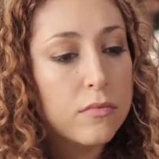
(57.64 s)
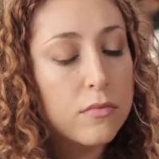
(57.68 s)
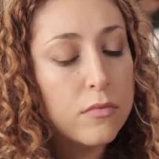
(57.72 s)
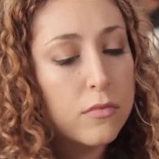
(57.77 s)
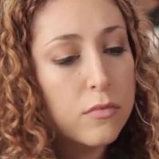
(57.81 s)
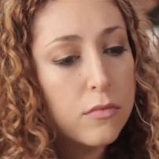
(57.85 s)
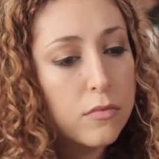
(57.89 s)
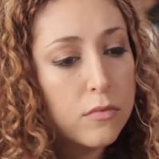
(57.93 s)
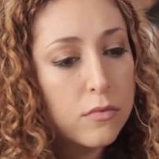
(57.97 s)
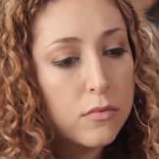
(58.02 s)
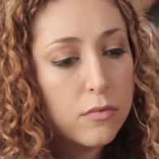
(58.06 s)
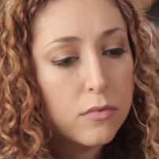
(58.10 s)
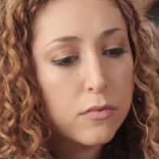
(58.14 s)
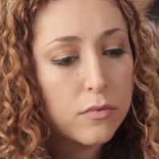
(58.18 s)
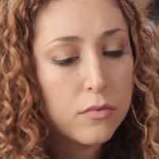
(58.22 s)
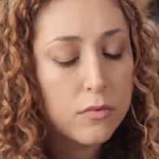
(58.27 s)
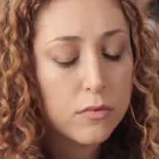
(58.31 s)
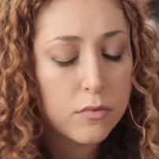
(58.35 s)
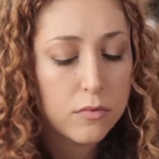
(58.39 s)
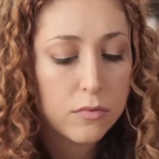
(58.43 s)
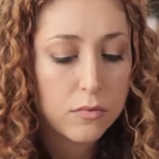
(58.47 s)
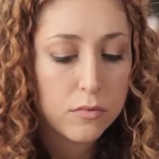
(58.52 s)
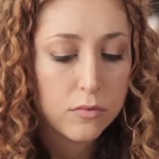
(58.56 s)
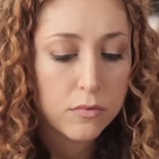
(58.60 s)
Lawrence
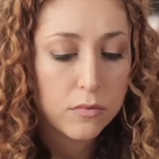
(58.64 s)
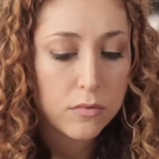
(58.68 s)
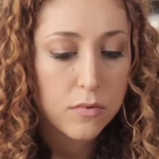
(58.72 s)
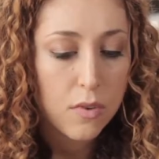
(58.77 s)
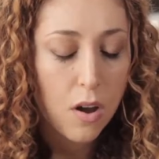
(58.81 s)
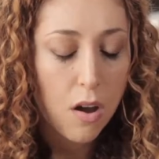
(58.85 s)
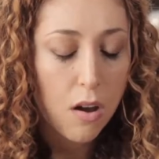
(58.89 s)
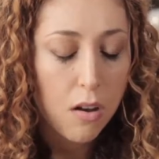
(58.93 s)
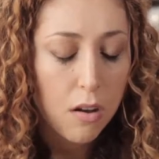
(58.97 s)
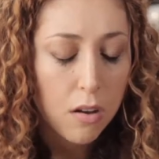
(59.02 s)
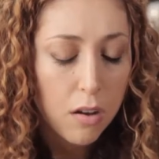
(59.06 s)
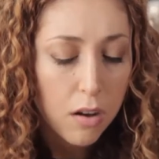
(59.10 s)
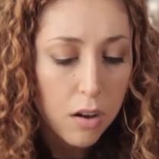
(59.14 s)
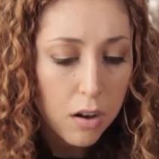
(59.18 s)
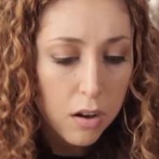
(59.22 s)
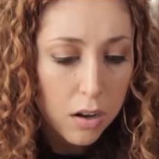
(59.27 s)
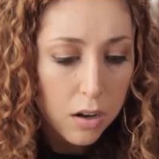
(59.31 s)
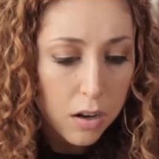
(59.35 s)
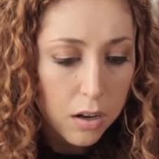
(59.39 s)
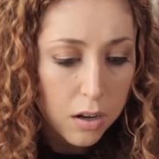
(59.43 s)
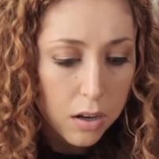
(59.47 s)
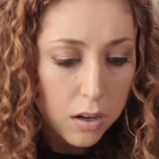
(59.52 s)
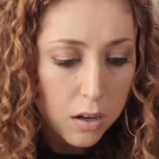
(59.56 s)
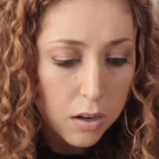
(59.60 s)
eating a burrito.
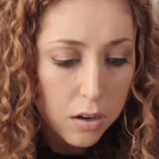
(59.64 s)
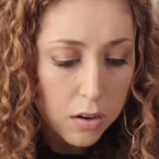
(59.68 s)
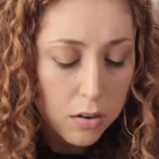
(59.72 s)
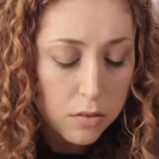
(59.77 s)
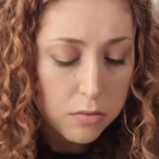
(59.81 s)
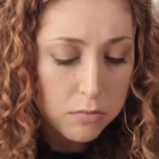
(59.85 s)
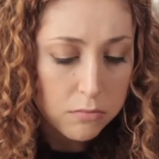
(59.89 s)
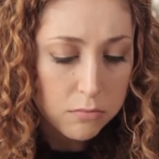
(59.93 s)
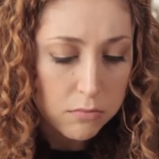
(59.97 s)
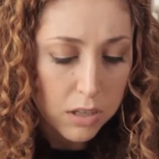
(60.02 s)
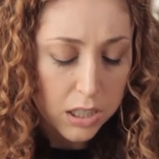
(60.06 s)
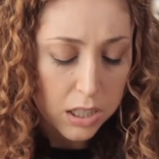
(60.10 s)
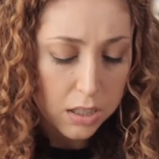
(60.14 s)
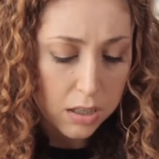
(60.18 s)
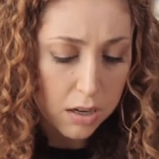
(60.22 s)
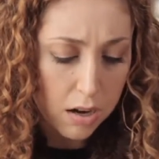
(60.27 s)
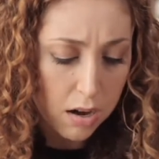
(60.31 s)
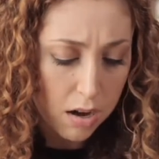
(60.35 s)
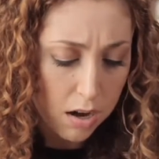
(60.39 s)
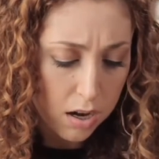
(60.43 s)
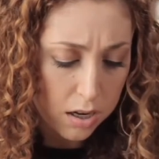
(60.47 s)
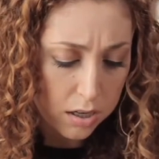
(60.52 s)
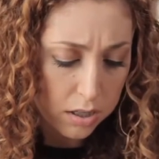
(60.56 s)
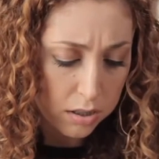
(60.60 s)
Oh my
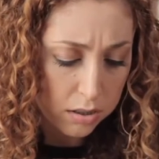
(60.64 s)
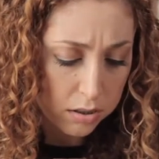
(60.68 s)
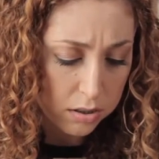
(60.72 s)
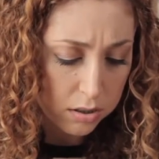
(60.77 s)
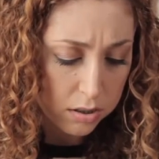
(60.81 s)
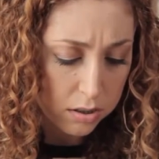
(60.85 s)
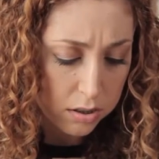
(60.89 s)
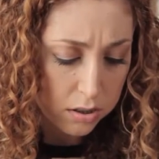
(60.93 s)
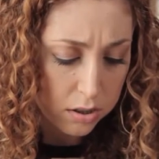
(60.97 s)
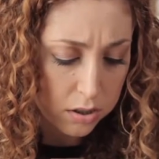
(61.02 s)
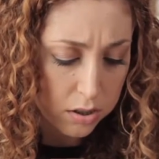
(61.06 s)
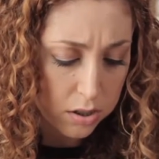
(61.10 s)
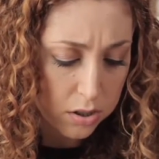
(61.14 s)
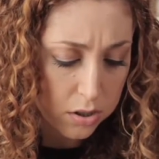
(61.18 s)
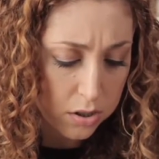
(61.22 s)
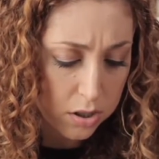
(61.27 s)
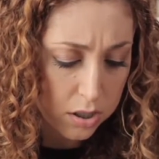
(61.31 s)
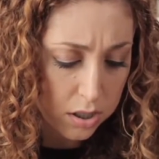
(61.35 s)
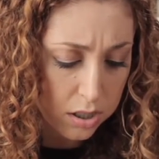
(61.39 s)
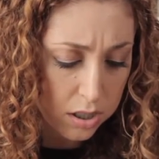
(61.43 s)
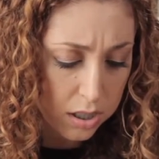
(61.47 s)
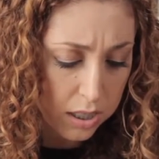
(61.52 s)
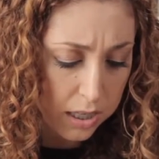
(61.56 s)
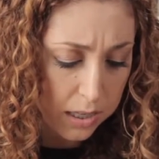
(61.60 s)
god. She's
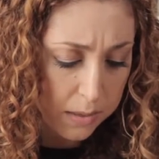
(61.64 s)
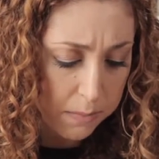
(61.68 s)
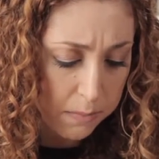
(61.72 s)
just like